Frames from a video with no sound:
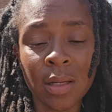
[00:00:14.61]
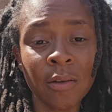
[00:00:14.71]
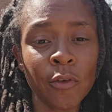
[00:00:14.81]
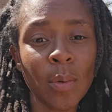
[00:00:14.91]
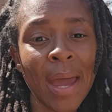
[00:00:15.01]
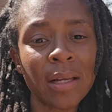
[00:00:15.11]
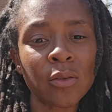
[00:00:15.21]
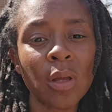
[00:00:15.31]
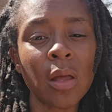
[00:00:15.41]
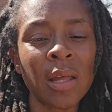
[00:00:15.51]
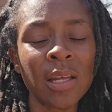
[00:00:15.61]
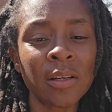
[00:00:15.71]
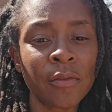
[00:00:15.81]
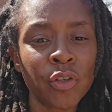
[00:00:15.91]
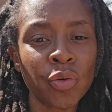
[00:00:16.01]
And if you ask an
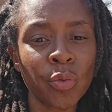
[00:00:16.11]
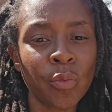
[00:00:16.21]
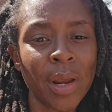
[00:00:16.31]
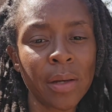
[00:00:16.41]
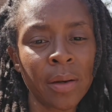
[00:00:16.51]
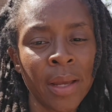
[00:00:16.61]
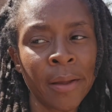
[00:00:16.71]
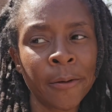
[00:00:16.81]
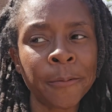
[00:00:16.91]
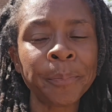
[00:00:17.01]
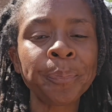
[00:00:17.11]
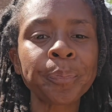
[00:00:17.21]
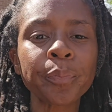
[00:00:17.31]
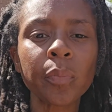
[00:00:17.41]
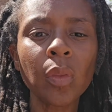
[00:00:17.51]
individual right now,
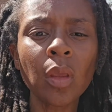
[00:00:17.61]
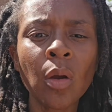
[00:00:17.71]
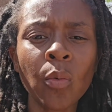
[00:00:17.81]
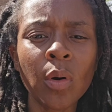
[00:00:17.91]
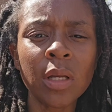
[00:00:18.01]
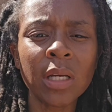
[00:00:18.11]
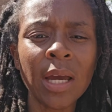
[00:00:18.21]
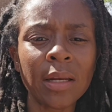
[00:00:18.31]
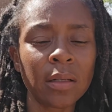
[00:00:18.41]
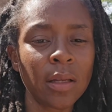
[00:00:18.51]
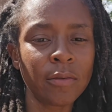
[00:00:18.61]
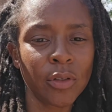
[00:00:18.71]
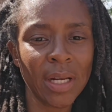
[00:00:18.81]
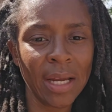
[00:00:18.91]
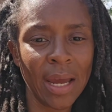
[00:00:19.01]
what kind of love
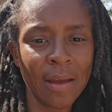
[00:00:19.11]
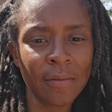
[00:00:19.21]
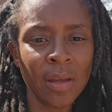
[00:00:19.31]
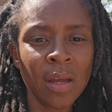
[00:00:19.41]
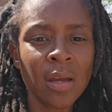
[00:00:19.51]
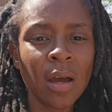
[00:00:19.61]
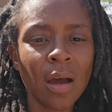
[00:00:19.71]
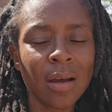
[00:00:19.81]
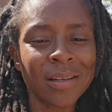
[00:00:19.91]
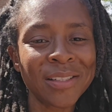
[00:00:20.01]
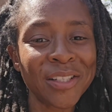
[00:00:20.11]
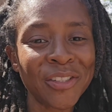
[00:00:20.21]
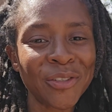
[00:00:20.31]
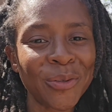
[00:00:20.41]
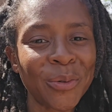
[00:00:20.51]
do they have?
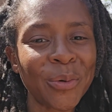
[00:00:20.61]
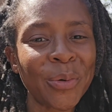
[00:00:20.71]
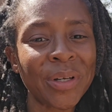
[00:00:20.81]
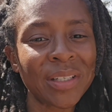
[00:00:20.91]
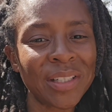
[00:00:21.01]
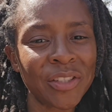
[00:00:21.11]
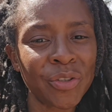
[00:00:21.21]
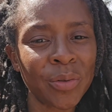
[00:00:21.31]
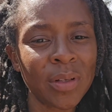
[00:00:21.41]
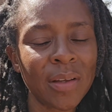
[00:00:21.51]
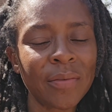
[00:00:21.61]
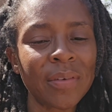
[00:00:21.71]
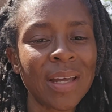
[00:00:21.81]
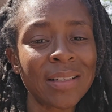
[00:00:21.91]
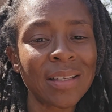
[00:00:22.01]
Unconditional or conditional love,
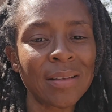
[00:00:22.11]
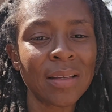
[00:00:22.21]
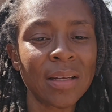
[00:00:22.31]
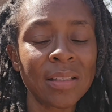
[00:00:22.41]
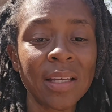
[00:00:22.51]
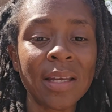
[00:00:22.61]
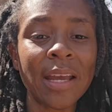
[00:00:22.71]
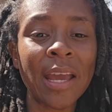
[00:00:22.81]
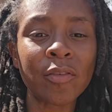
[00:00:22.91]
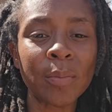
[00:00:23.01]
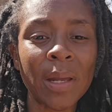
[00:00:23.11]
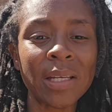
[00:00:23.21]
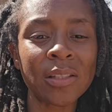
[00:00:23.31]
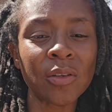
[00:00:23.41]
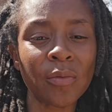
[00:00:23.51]
9 times out of 10,
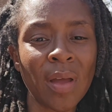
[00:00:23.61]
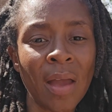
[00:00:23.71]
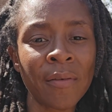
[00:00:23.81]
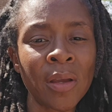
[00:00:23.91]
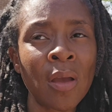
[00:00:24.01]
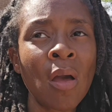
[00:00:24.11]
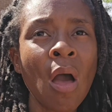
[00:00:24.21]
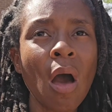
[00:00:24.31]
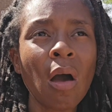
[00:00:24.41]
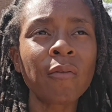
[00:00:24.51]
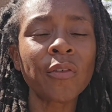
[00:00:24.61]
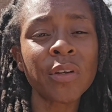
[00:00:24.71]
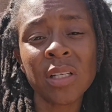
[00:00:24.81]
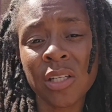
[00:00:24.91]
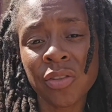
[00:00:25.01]
everybody is surviving off of
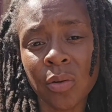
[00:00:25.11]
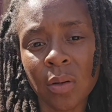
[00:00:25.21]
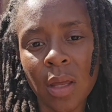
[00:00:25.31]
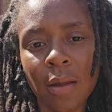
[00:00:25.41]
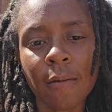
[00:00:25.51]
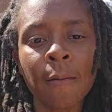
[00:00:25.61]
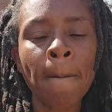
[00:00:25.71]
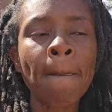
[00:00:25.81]
conditional love.